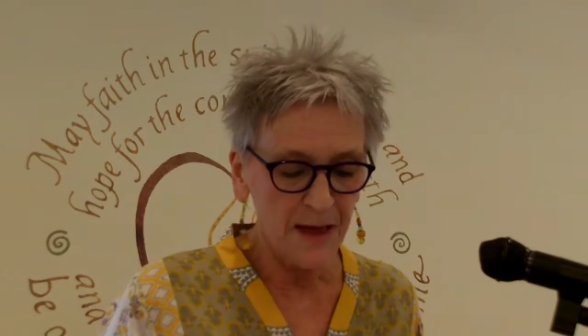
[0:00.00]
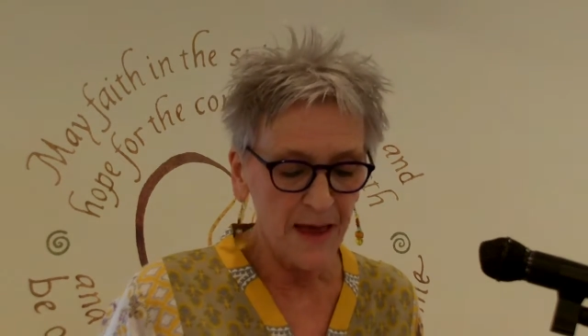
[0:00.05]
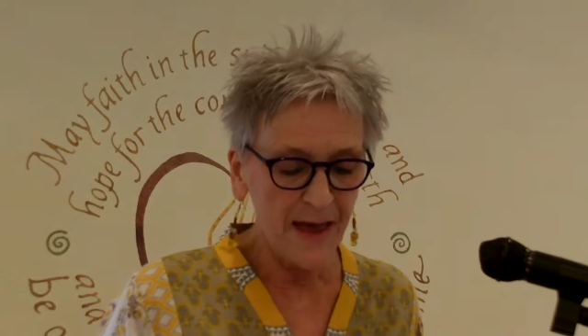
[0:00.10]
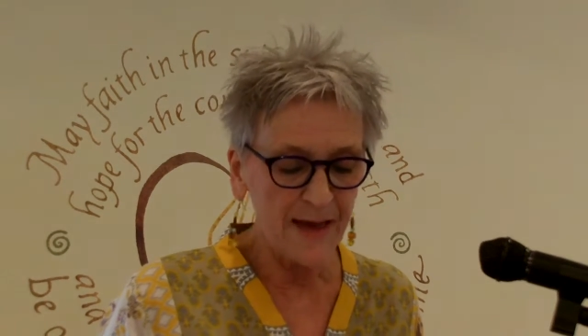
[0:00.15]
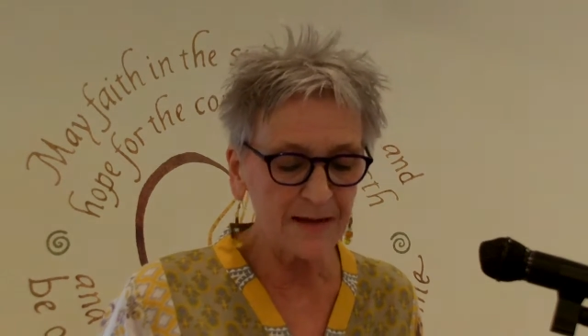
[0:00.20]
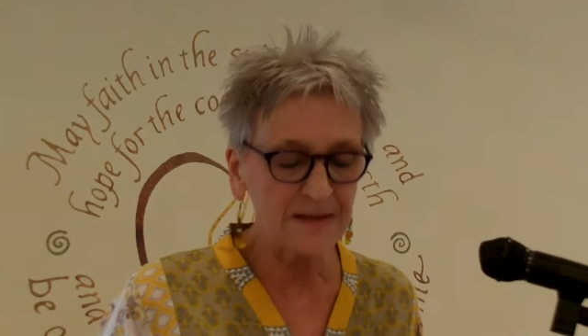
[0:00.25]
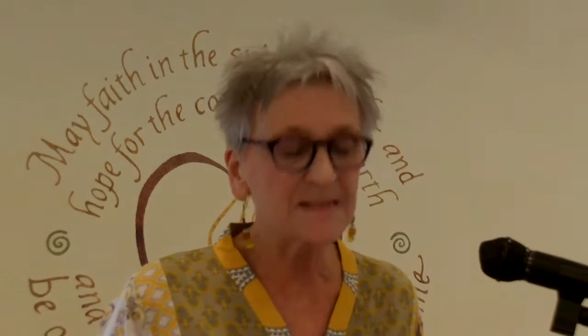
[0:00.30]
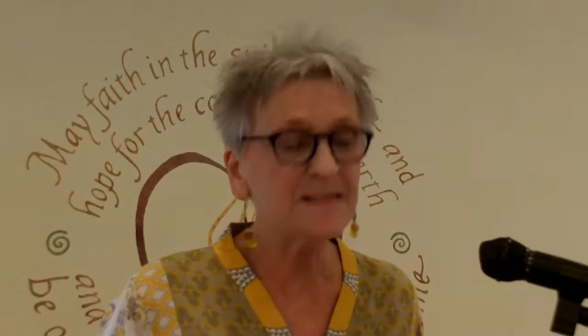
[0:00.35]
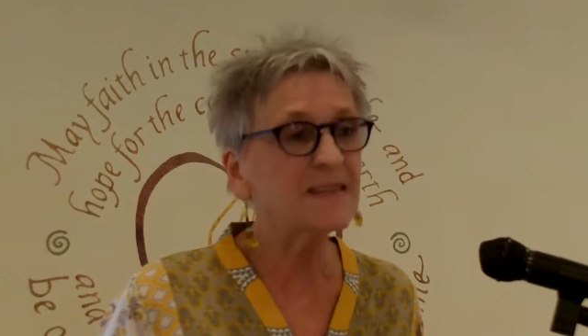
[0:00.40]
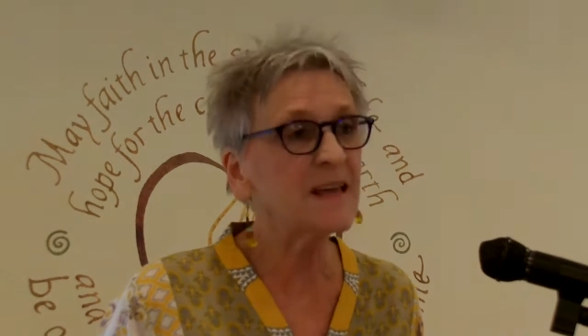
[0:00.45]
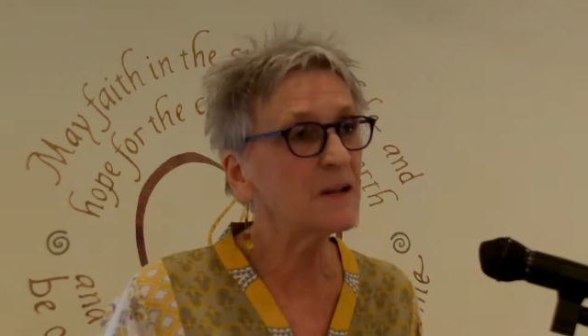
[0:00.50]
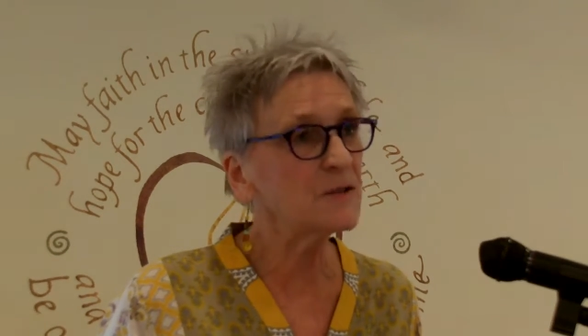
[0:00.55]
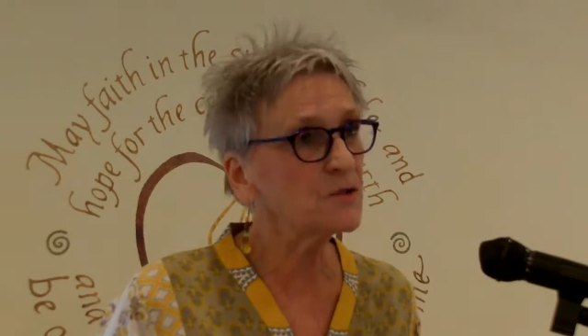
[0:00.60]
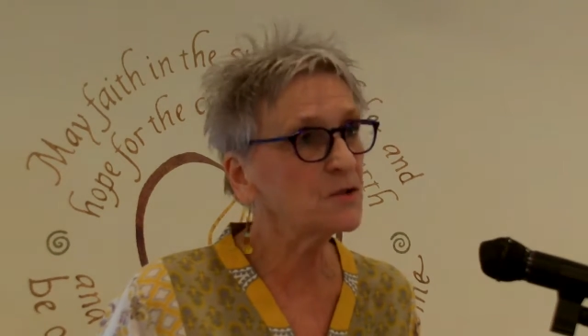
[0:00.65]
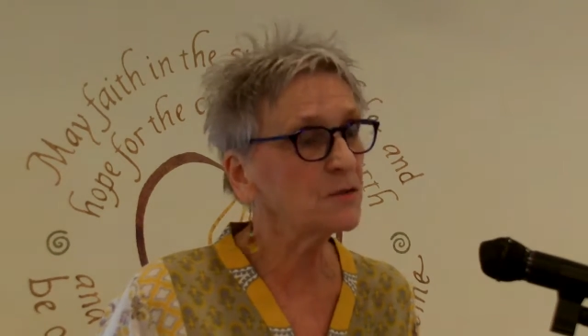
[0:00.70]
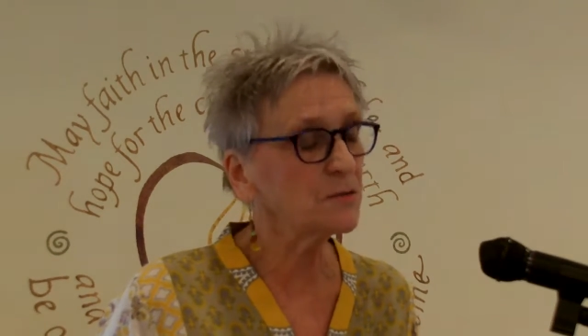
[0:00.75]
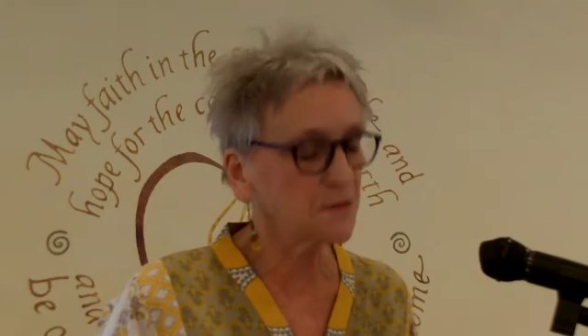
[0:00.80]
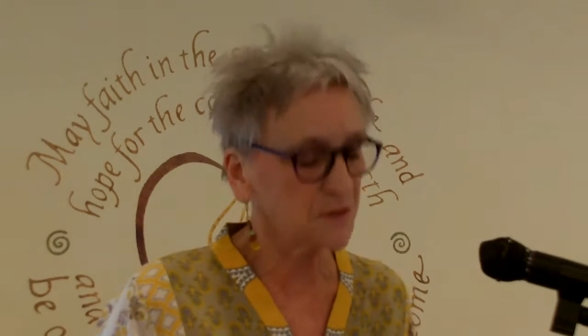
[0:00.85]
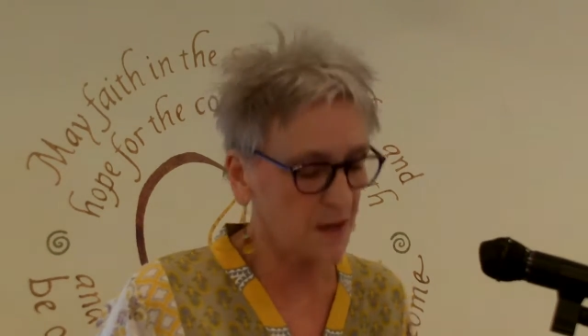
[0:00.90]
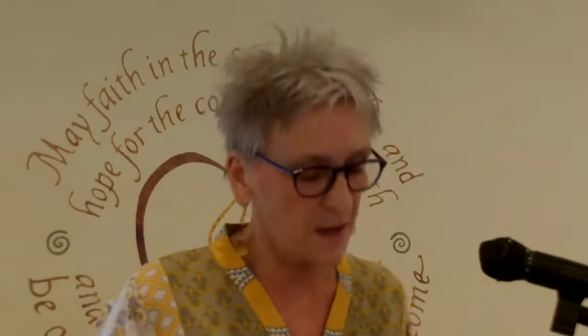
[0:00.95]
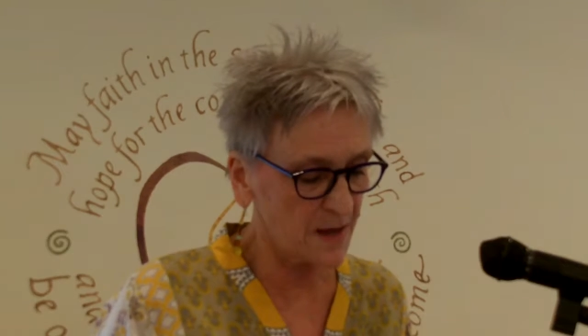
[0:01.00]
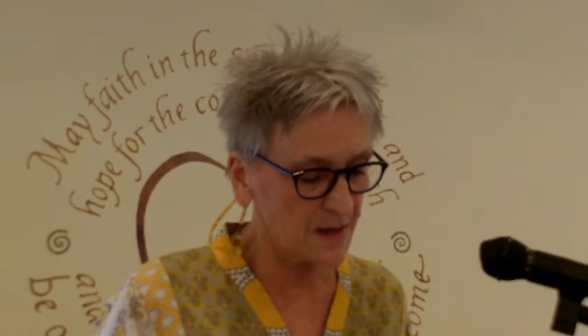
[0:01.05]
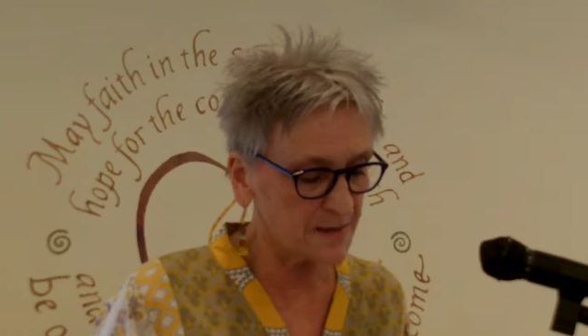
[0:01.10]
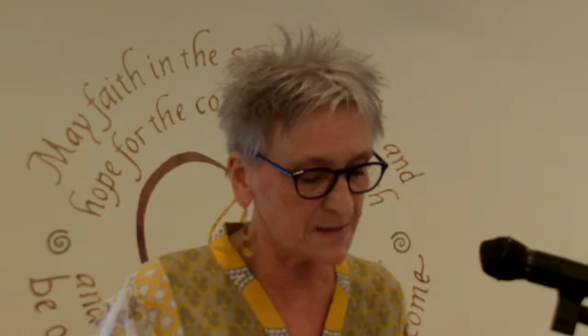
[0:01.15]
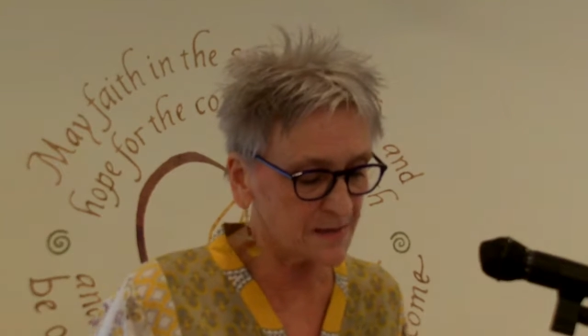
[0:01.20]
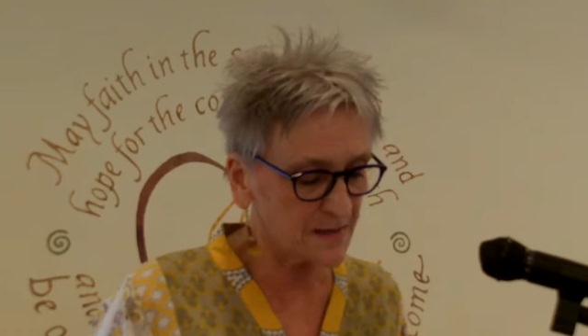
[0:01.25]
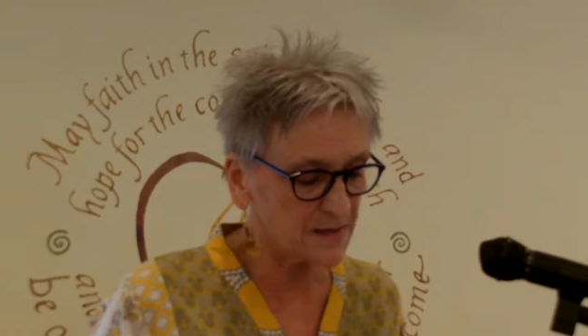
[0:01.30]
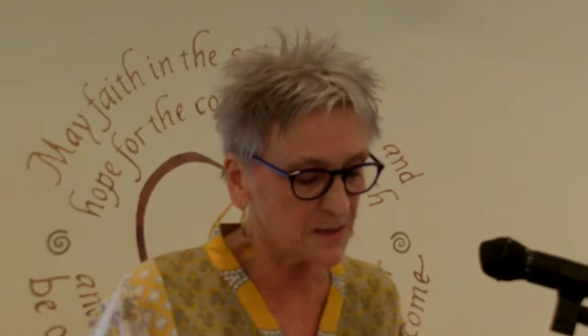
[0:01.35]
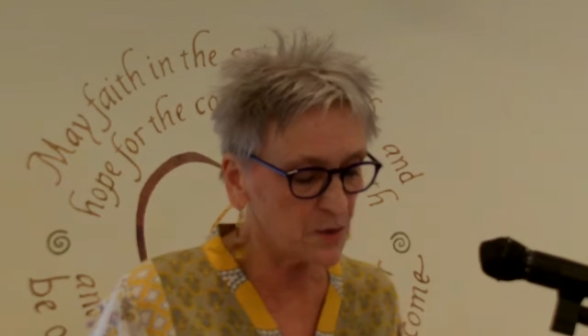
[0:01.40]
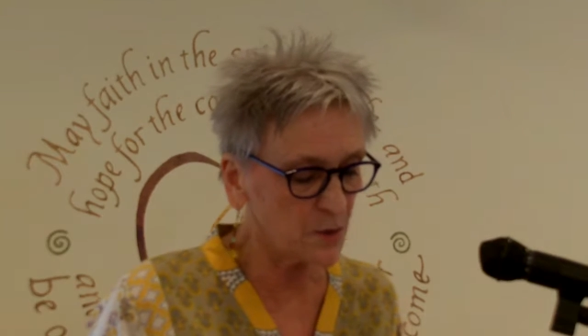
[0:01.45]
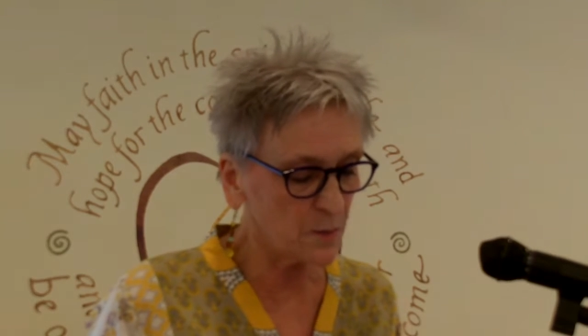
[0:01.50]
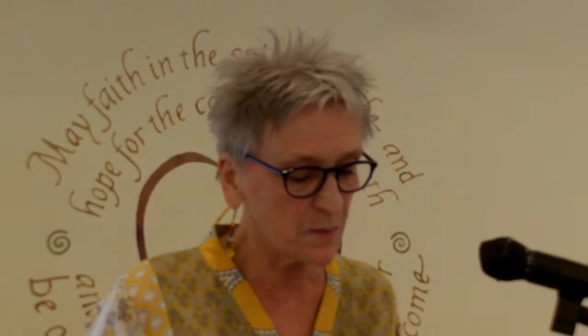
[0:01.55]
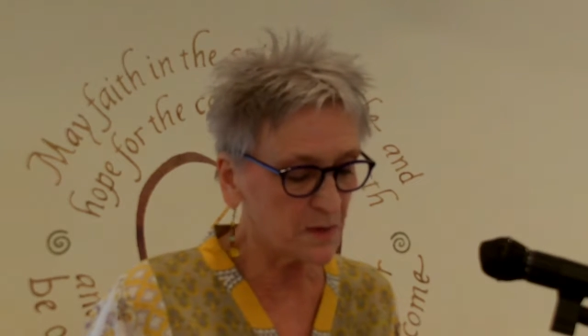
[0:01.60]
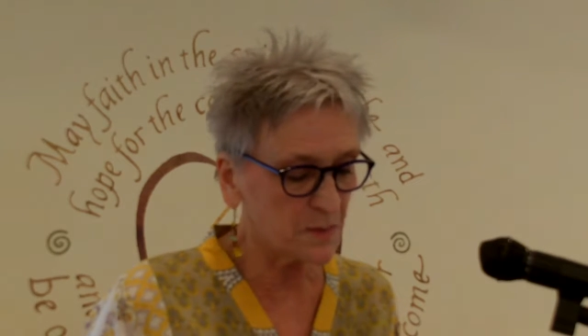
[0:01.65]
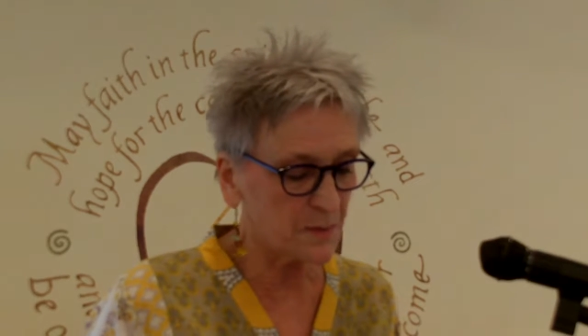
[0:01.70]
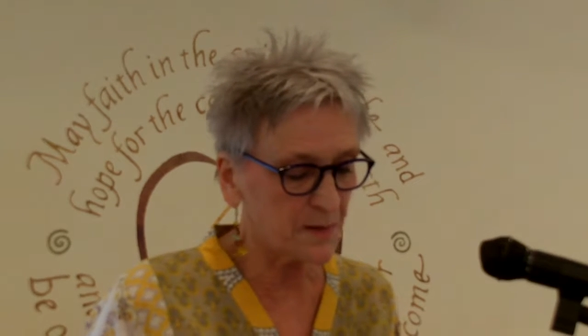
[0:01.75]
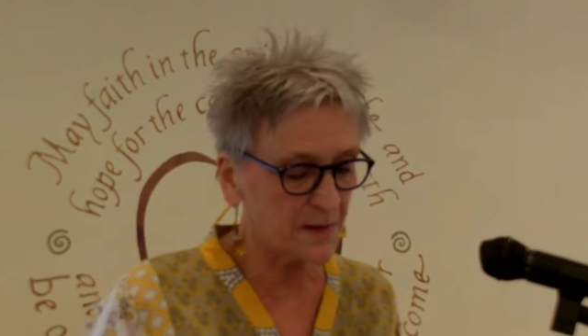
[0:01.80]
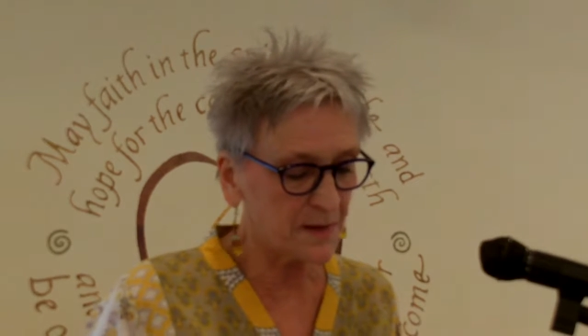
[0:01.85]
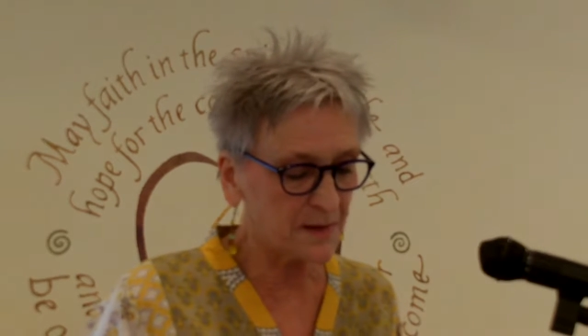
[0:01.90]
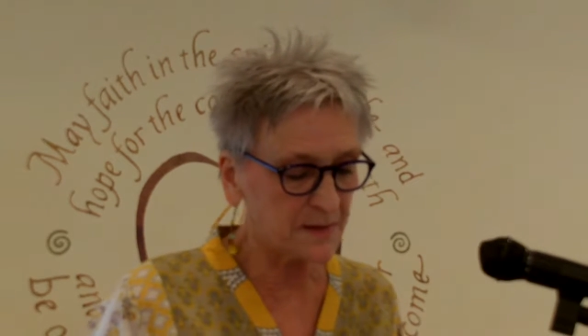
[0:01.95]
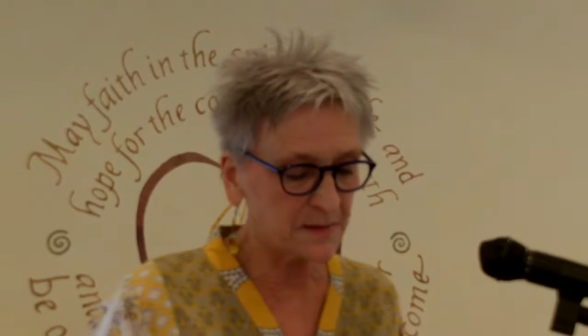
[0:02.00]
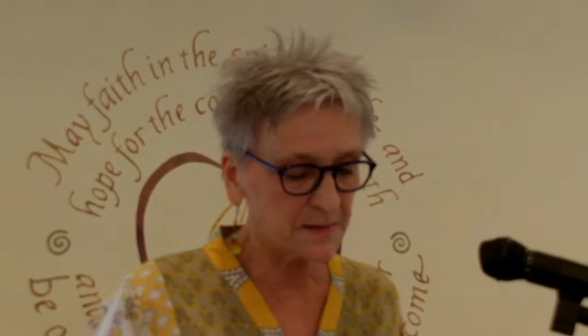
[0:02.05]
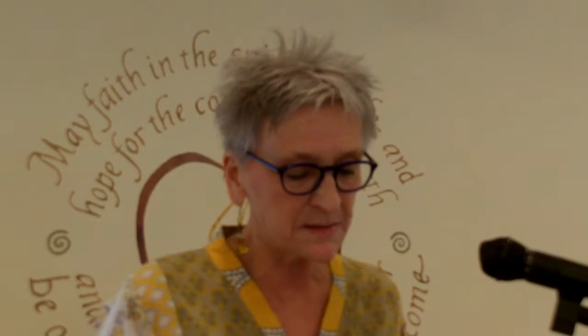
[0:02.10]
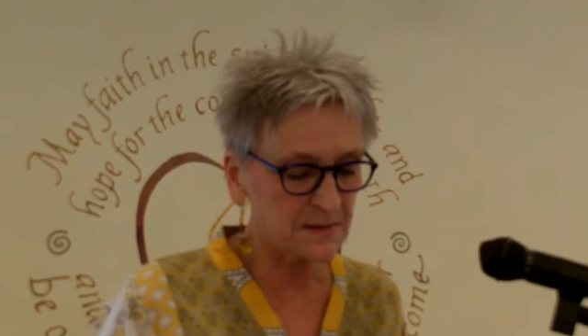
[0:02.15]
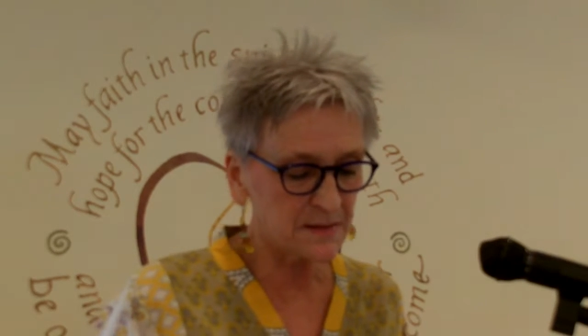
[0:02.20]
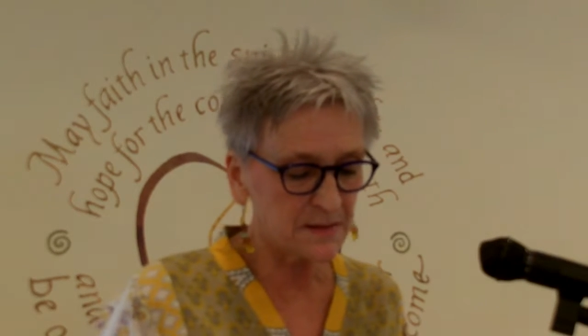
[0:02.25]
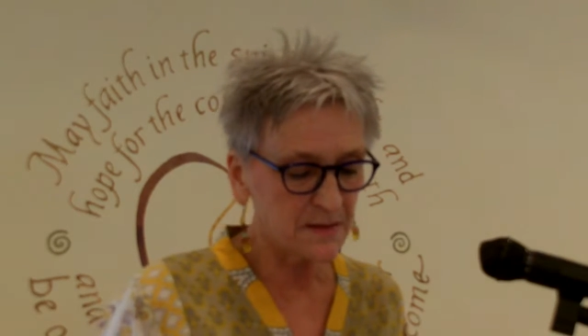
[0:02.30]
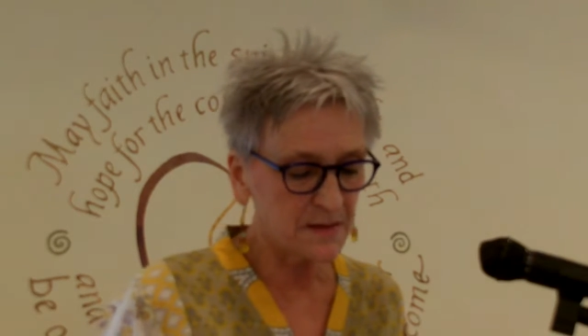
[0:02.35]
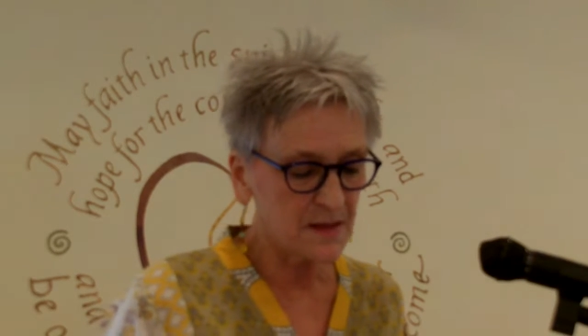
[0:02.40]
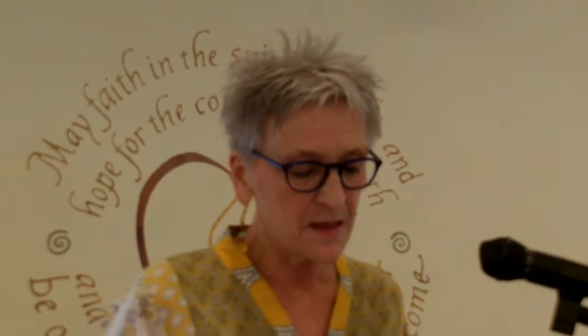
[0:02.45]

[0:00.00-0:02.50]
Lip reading: and essential to us as human beings.